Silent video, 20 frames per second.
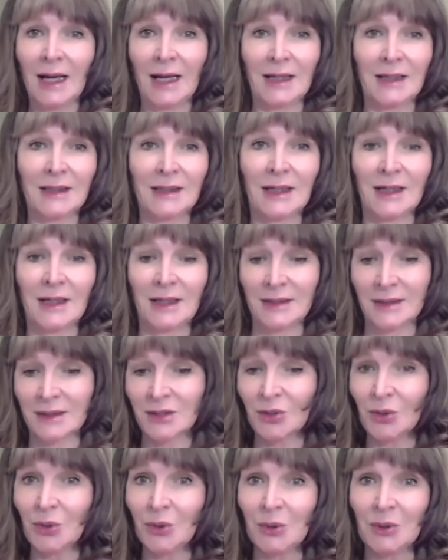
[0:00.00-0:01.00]
And I
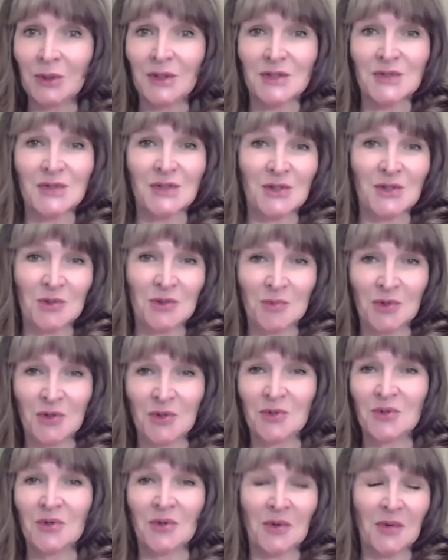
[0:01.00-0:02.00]
call this new
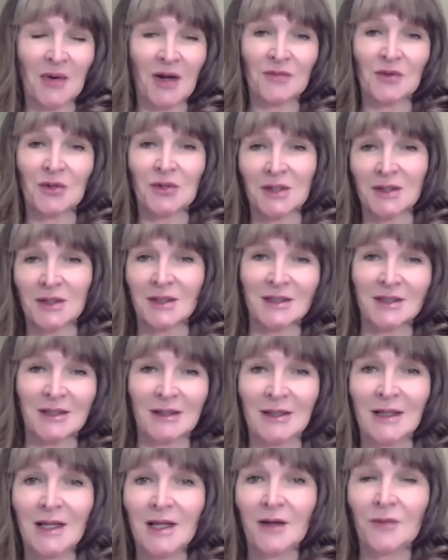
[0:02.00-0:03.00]
moon, or I've got a
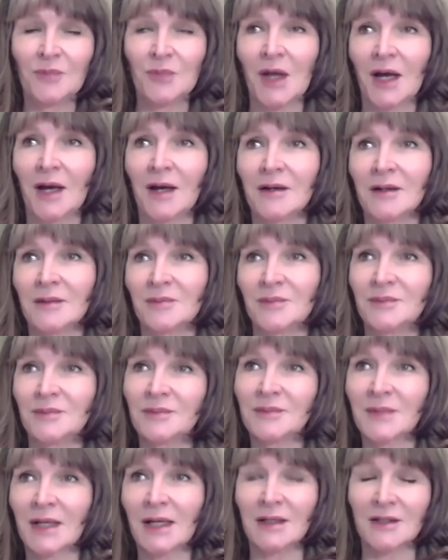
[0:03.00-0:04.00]
little
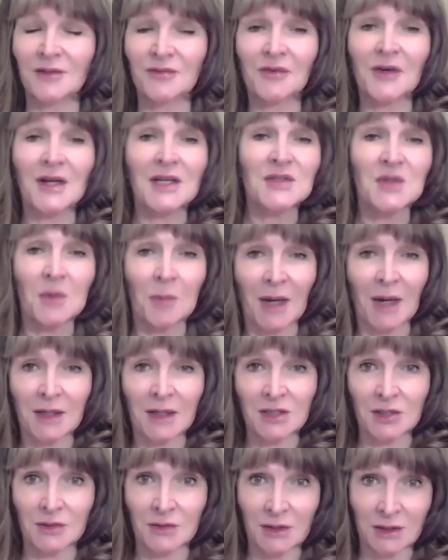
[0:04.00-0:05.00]
kind of phrase
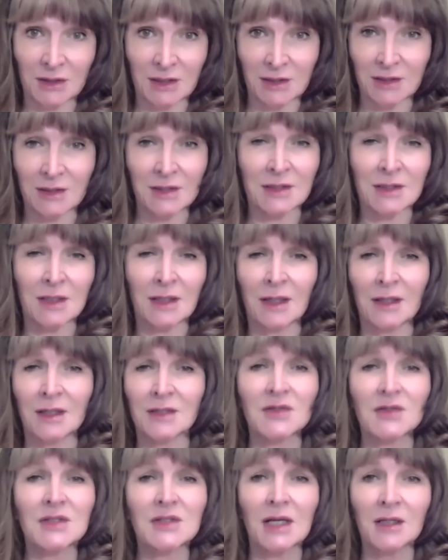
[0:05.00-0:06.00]
about it, that it's
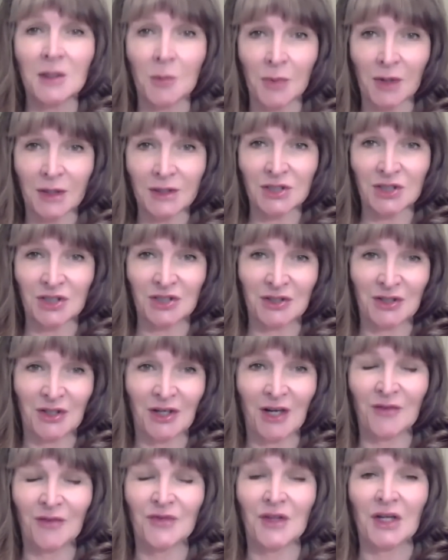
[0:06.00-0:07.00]
a
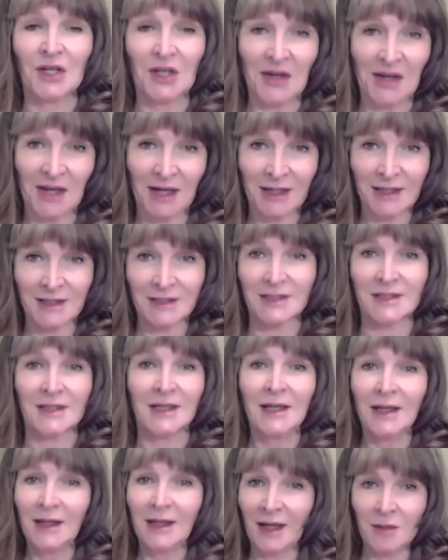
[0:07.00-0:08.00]
celebration of the light.
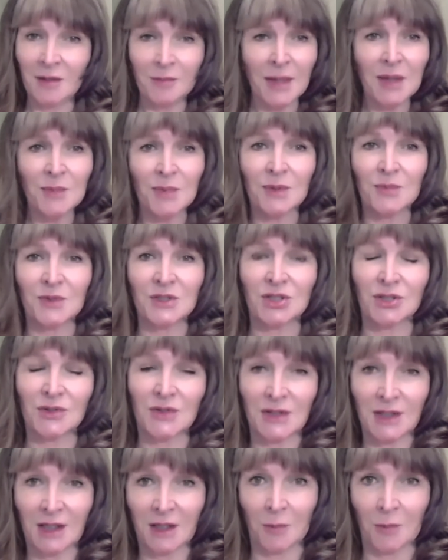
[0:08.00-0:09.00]
And maybe we
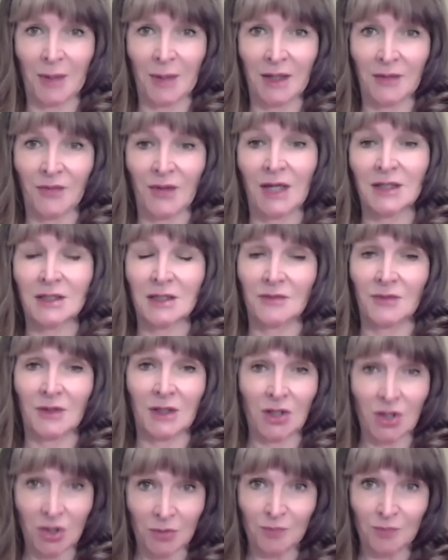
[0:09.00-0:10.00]
should think about that in the